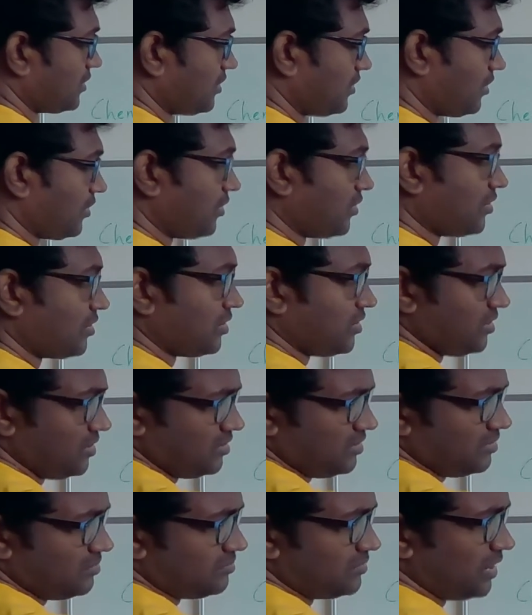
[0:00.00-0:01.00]

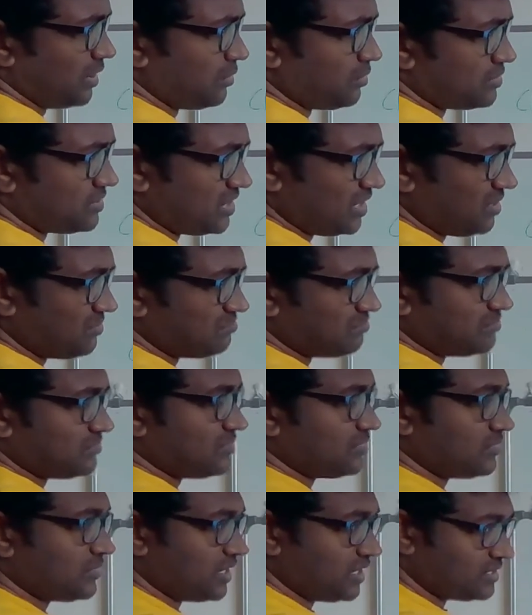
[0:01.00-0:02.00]
or I would say
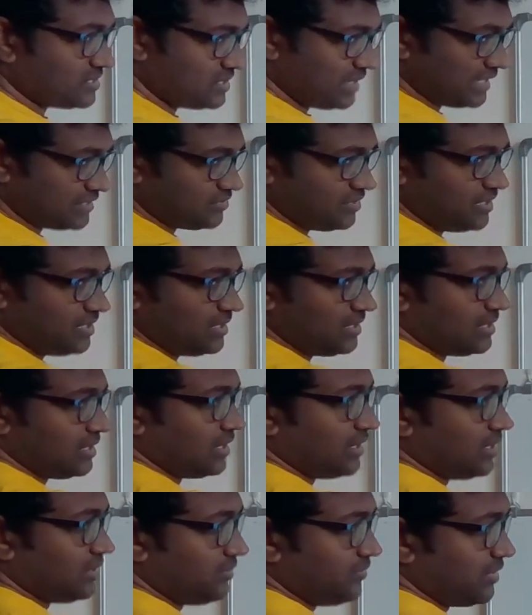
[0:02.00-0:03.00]
it's actually
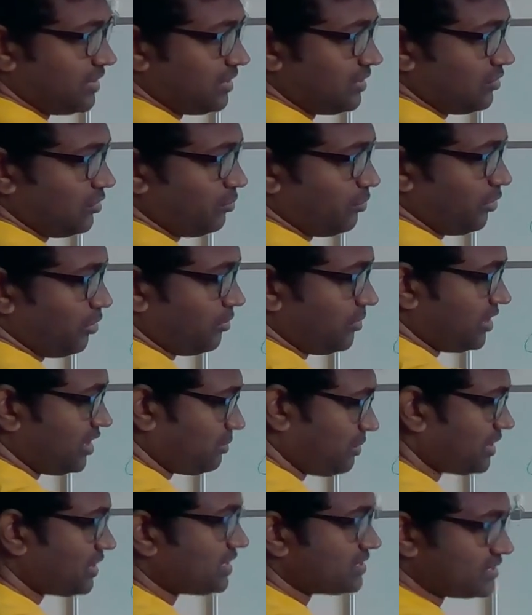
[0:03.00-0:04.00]
a low probability,
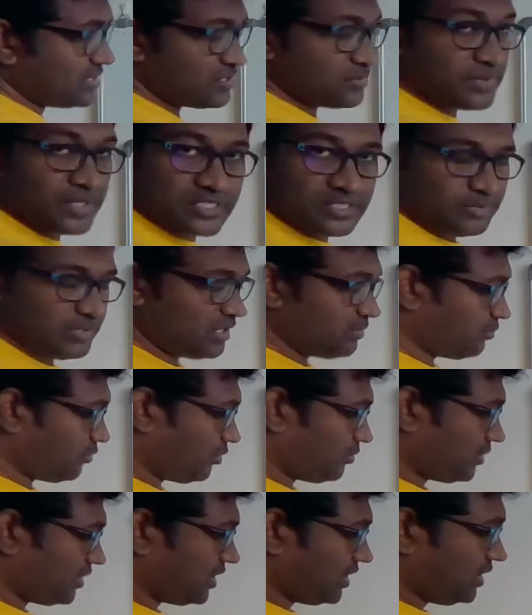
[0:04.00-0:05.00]
but it's a medium
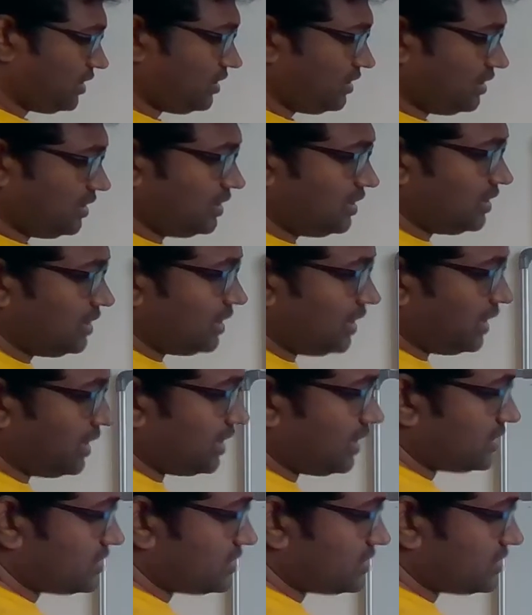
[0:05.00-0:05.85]
probability, and